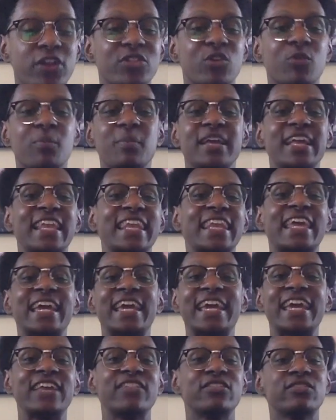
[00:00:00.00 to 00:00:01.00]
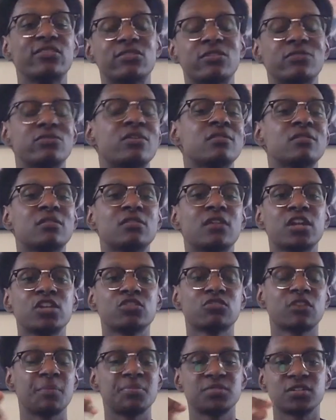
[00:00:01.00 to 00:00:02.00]
there'll be a link in the
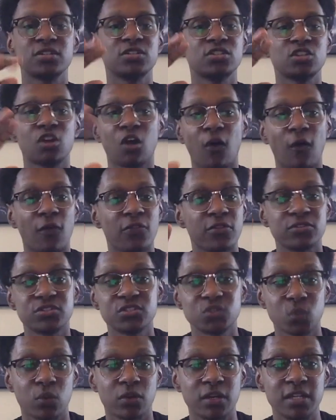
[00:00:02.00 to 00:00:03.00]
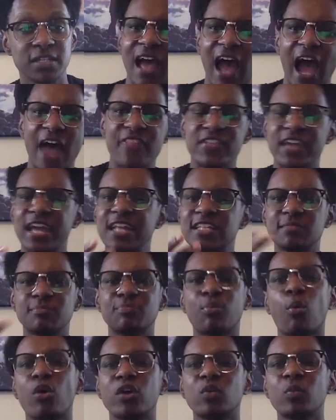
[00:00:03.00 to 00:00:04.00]
description to all their stories. I think it's
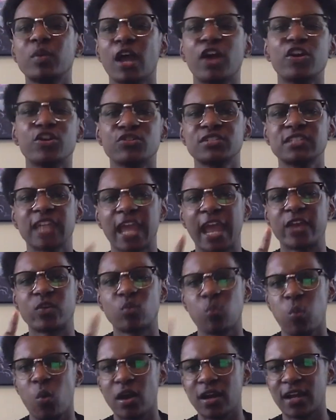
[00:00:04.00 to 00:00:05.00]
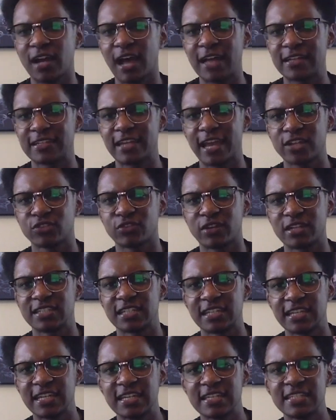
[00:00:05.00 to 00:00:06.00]
important we understand what contact
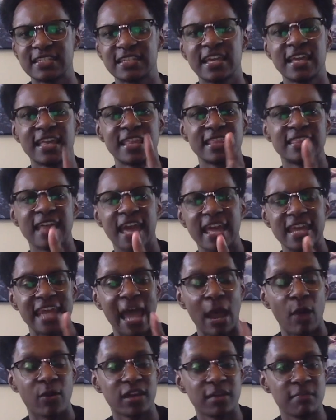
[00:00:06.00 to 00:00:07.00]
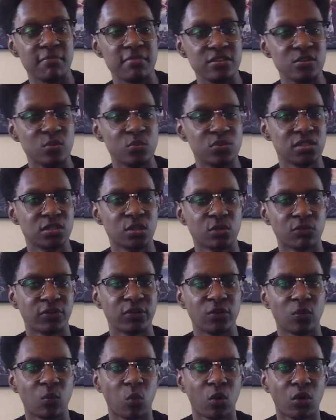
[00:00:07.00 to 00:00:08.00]
tracing is, then how it can be used in the
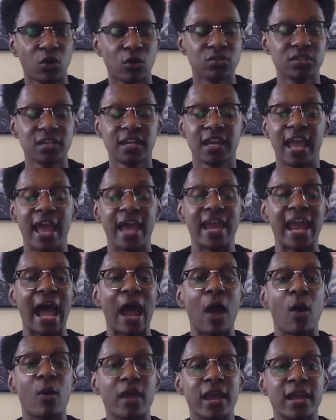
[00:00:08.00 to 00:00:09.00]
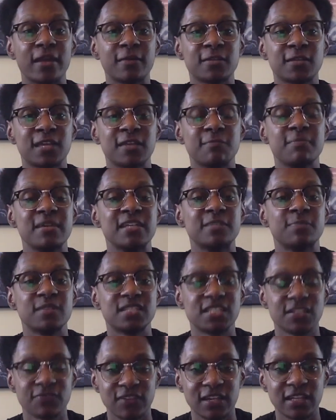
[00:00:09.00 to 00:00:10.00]
real world, and how it can be
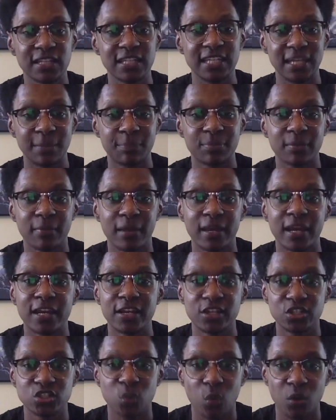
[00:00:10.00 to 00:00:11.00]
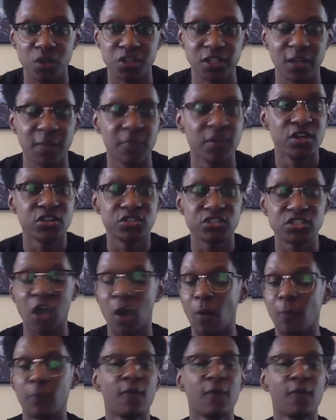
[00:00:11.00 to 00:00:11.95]
specifically implemented in Georgia. So,